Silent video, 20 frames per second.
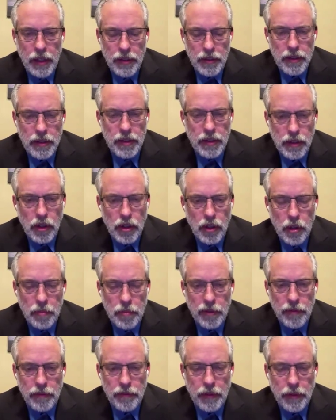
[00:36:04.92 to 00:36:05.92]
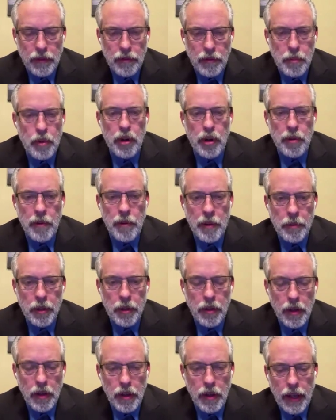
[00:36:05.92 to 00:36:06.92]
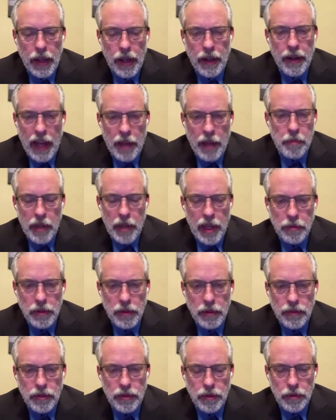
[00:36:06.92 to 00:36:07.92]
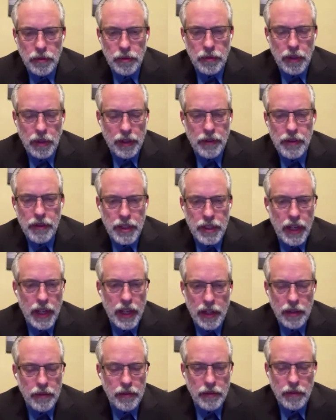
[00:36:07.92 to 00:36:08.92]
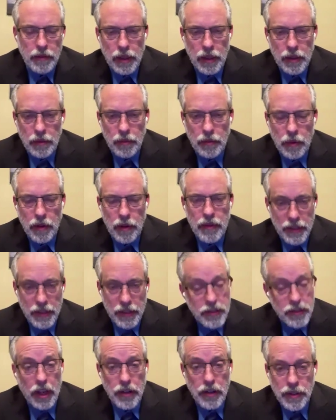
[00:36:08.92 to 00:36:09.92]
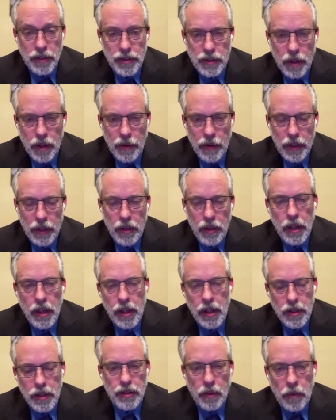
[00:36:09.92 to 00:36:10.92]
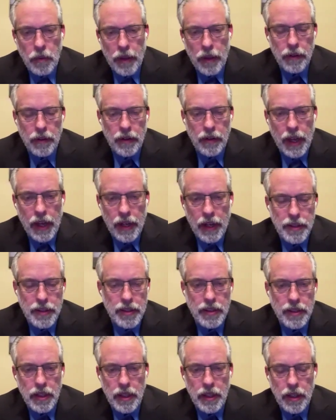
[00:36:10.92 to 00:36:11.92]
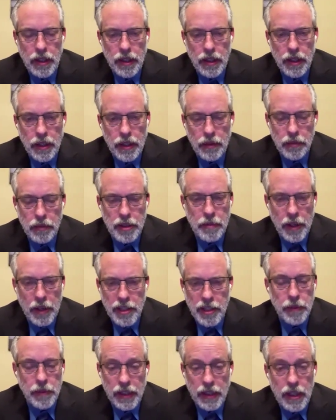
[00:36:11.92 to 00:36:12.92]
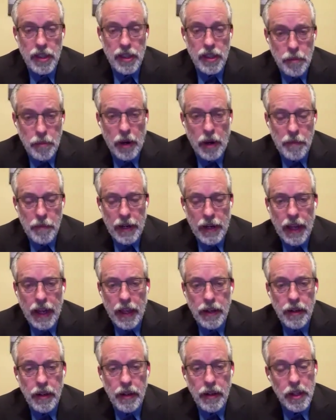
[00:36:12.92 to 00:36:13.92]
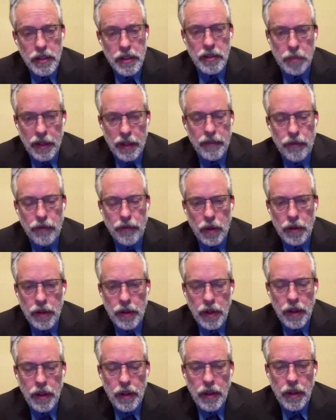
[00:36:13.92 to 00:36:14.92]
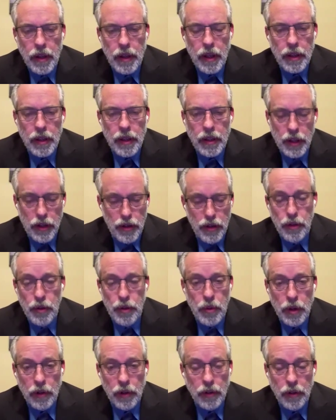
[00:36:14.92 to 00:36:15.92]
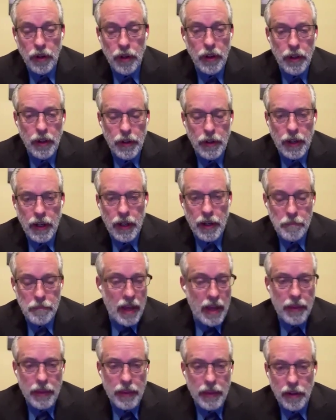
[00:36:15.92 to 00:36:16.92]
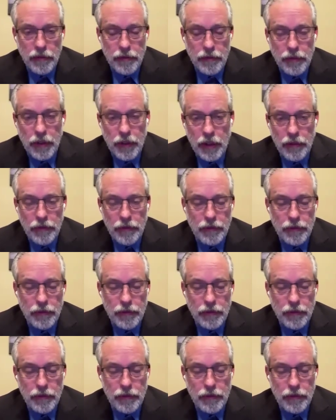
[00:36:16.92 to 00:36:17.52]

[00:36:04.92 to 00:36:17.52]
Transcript: the scope of a board member and not be able to understand where the discussion is going. So whether or not it's the responsibility of the department head to bring forward a newer method of